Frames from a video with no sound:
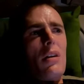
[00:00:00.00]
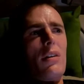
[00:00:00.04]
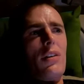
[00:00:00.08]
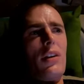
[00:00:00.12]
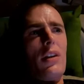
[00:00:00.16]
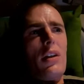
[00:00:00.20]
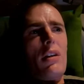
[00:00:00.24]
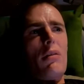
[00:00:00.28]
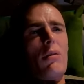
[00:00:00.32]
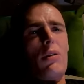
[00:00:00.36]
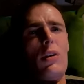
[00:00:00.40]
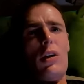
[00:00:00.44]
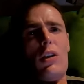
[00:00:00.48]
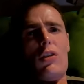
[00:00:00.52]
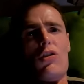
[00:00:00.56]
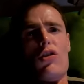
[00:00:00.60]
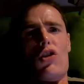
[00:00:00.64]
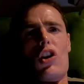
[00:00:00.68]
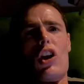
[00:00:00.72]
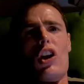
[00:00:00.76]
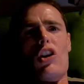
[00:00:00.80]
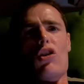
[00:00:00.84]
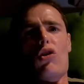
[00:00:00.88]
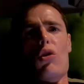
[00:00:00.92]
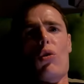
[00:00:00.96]
I think I'm going to
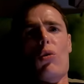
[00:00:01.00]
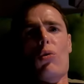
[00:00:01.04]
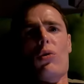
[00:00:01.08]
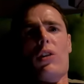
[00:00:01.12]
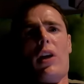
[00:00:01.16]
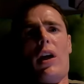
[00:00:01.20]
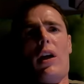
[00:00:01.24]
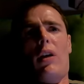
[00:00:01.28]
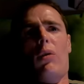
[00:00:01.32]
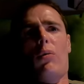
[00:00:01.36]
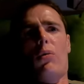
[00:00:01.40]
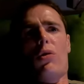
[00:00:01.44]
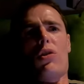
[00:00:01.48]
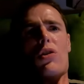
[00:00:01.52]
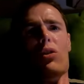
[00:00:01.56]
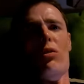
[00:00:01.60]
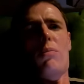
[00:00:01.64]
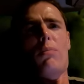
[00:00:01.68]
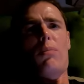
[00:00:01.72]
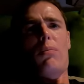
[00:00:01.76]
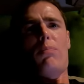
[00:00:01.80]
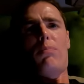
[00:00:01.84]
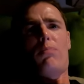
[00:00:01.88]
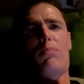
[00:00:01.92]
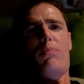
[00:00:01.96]
change hotels
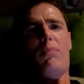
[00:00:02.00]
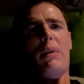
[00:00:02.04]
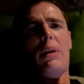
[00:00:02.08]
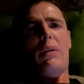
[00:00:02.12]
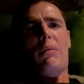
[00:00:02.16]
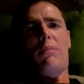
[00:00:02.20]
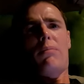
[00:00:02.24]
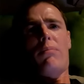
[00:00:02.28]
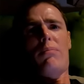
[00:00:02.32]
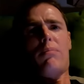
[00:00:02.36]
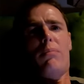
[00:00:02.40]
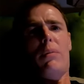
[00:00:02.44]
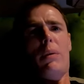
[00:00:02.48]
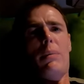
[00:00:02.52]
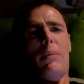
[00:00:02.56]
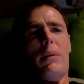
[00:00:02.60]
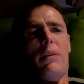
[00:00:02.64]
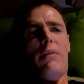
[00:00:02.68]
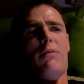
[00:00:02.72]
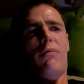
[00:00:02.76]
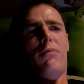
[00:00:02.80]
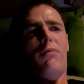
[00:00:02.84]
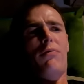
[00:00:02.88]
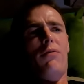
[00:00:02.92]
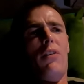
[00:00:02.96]
to be
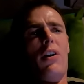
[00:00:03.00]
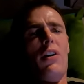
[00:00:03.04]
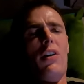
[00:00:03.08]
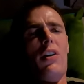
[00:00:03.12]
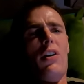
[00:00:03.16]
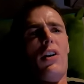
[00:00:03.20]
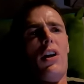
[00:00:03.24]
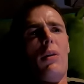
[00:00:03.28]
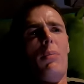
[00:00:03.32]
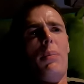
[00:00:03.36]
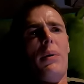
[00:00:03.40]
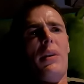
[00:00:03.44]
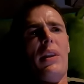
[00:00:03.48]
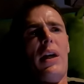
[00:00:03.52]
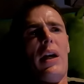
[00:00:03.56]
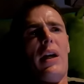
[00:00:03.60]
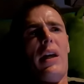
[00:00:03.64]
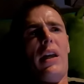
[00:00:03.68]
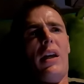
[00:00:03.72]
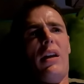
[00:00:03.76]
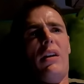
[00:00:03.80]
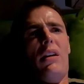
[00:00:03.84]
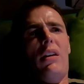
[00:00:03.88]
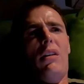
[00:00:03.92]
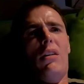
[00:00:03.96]
maybe further up in
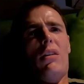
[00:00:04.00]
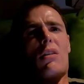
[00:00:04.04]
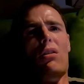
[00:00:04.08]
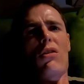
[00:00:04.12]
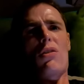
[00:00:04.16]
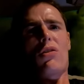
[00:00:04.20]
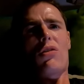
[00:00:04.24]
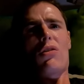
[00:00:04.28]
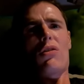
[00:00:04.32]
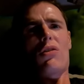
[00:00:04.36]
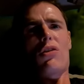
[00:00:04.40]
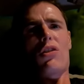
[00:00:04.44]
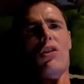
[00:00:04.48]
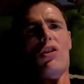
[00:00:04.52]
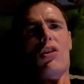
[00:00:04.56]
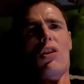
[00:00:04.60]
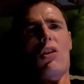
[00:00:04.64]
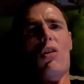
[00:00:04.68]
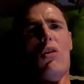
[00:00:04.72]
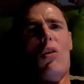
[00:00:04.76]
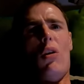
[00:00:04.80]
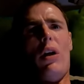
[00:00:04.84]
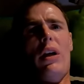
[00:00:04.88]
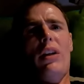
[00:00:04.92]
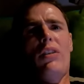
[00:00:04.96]
that area, because there's just
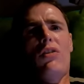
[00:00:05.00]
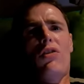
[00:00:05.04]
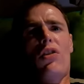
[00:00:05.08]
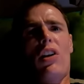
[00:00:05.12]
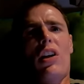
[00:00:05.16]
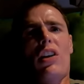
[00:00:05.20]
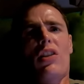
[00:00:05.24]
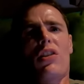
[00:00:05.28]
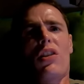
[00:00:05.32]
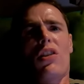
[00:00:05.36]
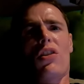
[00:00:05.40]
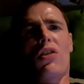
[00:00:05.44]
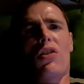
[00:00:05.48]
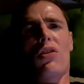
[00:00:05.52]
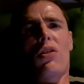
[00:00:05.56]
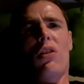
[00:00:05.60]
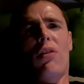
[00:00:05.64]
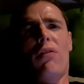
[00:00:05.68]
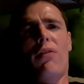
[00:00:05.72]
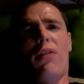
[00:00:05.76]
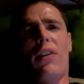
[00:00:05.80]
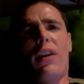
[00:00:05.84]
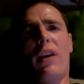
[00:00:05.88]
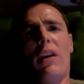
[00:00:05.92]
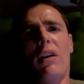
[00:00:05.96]
a lot of interesting
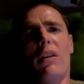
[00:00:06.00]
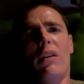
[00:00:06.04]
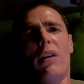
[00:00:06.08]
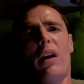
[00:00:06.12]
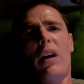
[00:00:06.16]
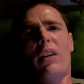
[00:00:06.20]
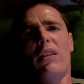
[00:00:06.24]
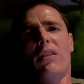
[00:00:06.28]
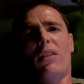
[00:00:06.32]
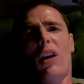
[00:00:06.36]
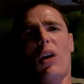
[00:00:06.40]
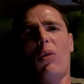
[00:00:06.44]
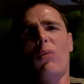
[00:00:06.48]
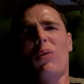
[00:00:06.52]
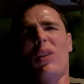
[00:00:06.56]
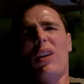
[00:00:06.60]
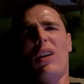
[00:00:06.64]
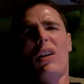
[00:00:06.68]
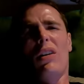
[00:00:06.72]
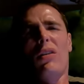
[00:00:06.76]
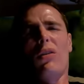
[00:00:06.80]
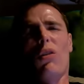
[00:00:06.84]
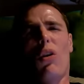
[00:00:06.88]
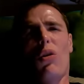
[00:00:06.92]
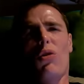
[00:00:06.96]
stuff there, and down
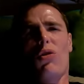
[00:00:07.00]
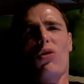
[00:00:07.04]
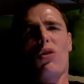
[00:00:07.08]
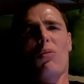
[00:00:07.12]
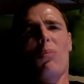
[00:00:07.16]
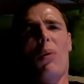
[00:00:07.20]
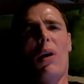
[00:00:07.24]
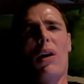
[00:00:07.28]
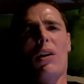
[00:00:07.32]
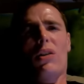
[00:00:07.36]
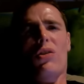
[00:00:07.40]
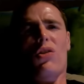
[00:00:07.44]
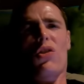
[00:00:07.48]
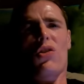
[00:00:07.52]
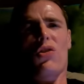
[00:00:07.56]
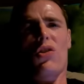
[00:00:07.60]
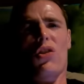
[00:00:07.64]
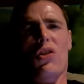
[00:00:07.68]
here not so much.